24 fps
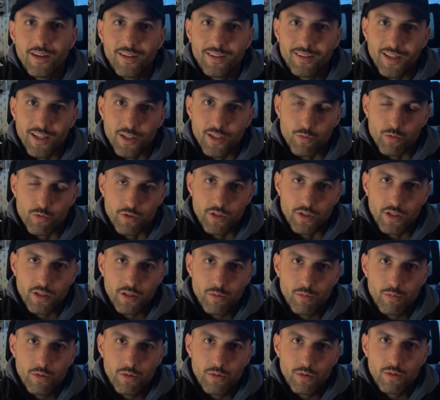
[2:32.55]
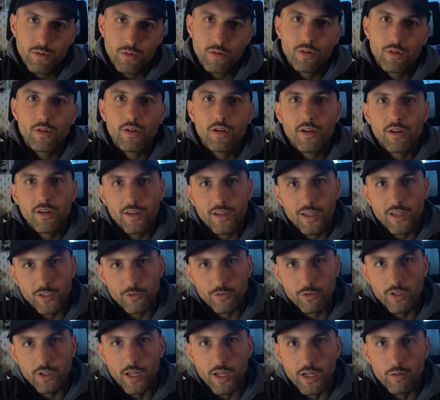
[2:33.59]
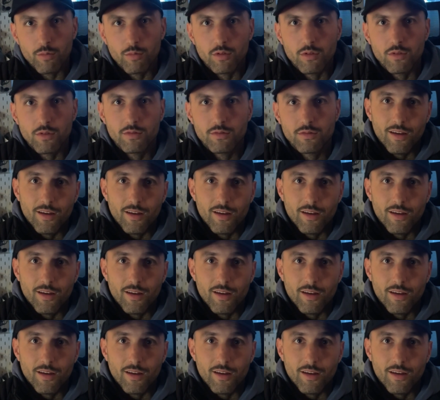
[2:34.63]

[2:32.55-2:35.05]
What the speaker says: that's predictable and reliable.